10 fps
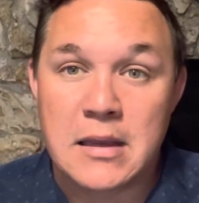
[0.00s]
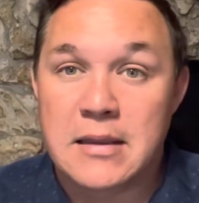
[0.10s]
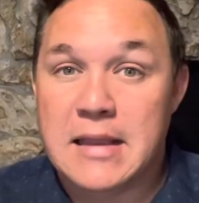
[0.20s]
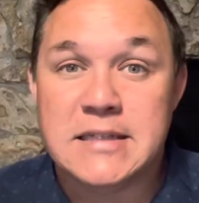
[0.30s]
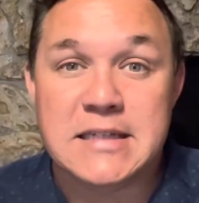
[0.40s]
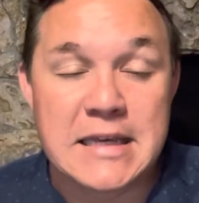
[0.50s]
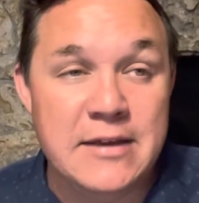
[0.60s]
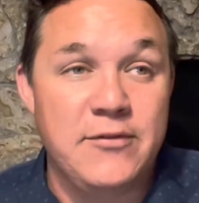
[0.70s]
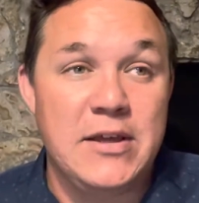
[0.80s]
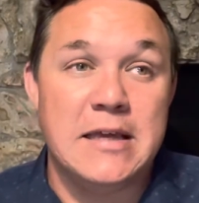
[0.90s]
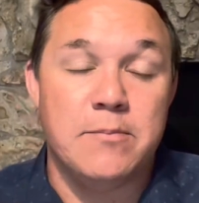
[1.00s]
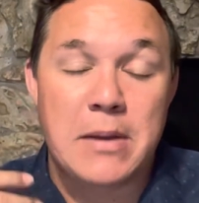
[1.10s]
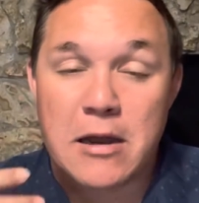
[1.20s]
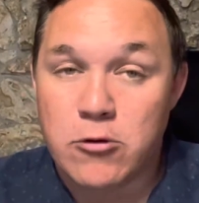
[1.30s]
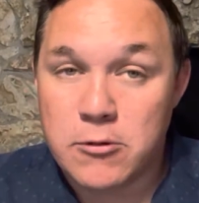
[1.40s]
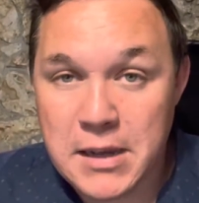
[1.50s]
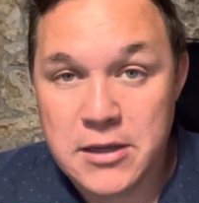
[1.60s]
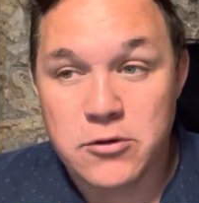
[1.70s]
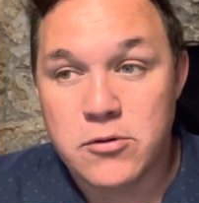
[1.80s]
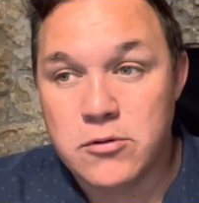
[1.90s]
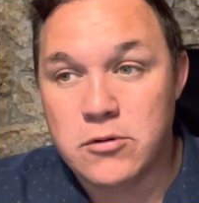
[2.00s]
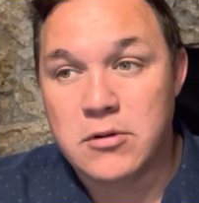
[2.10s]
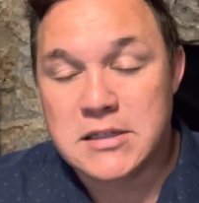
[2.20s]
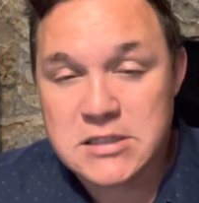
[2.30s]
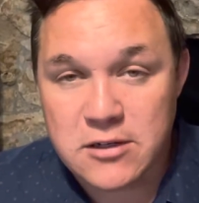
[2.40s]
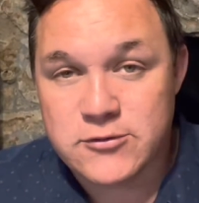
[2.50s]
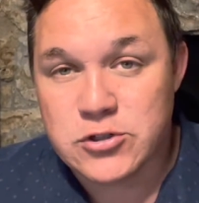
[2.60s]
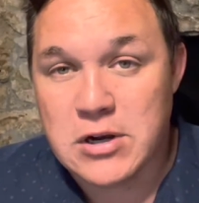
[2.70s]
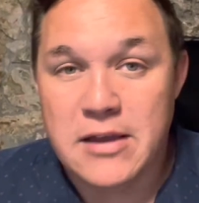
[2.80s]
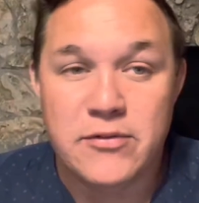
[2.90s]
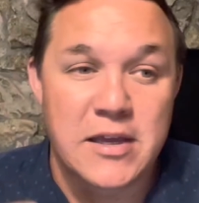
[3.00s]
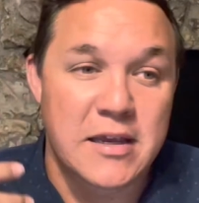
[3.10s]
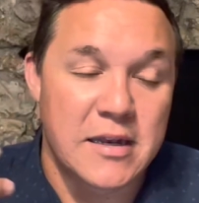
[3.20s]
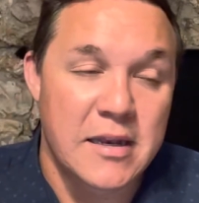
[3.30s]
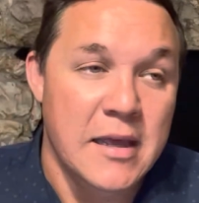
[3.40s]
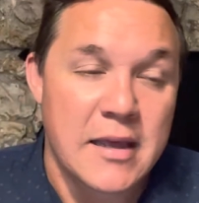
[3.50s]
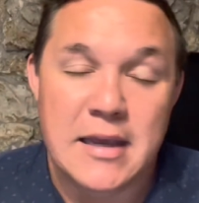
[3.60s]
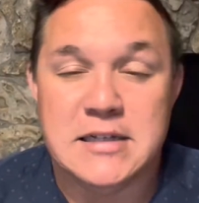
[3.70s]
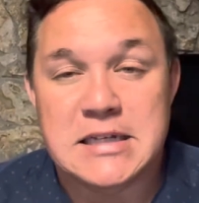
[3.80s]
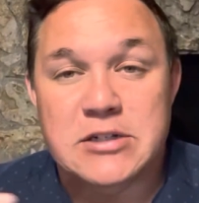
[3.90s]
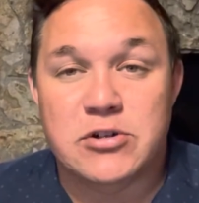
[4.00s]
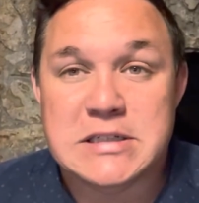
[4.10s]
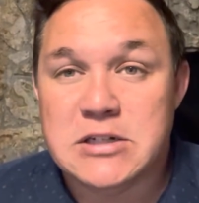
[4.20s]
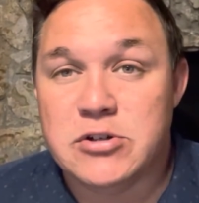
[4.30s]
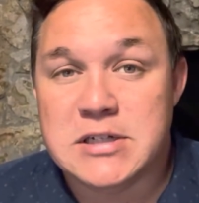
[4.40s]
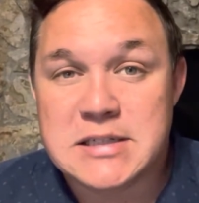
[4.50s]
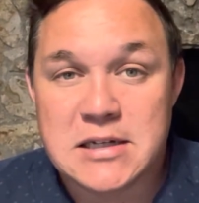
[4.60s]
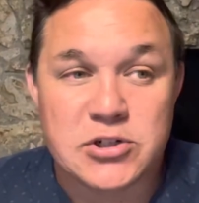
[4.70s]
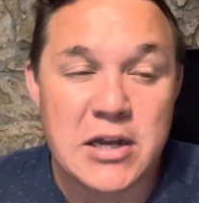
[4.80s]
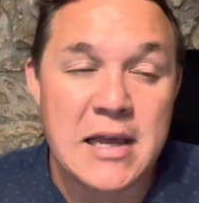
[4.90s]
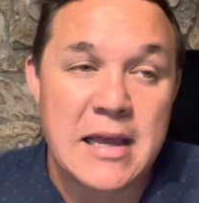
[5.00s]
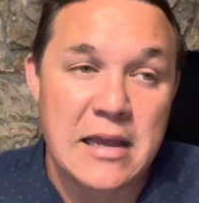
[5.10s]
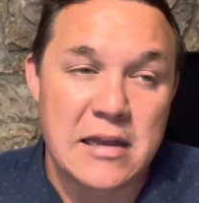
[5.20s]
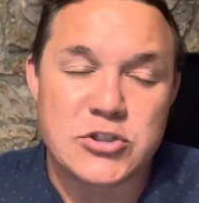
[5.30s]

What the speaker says: that's EV and powered by Google and self-driving and et cetera, et cetera, et cetera. And